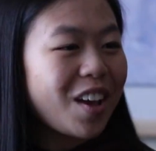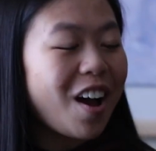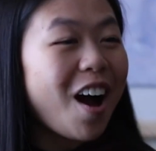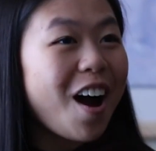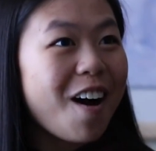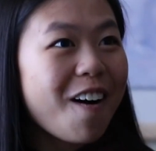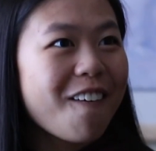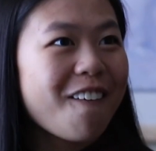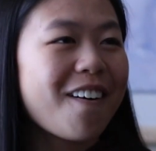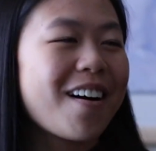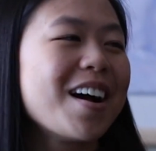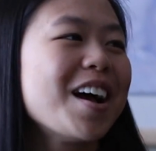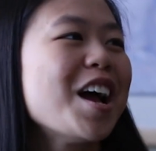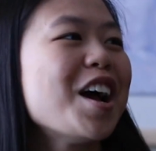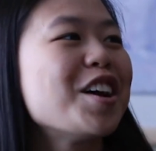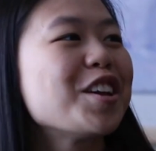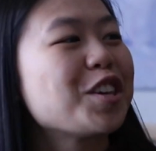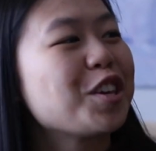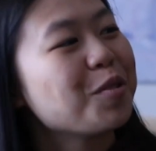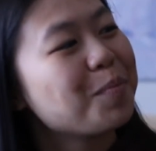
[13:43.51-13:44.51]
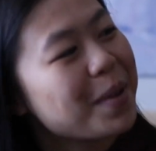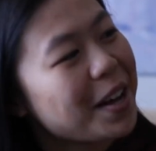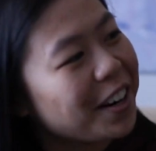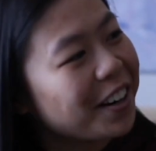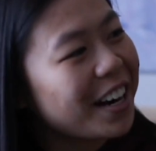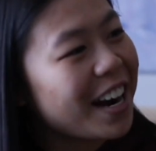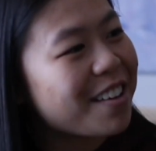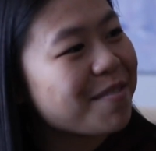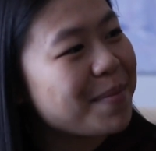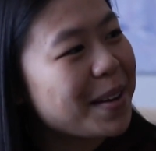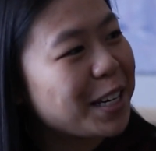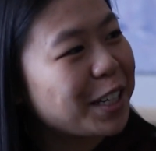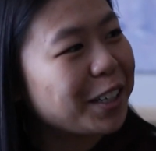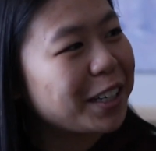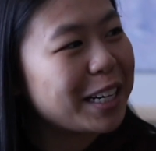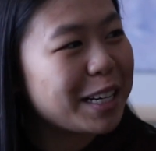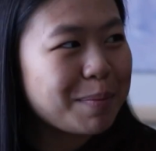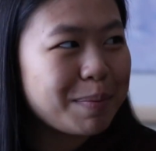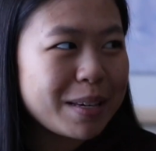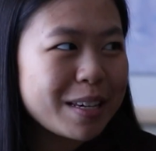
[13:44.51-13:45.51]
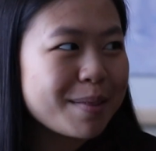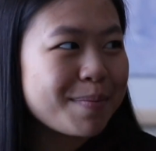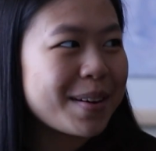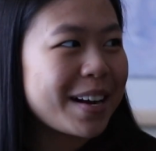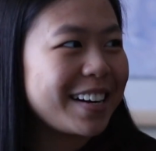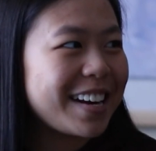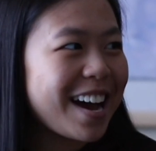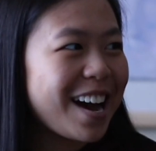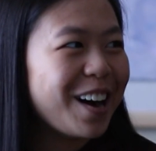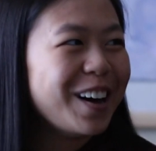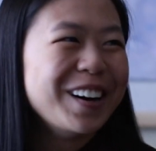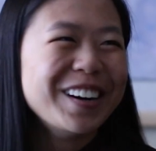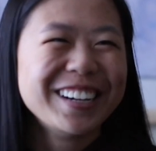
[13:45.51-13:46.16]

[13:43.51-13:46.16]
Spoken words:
Oh, you better have made your EP by now.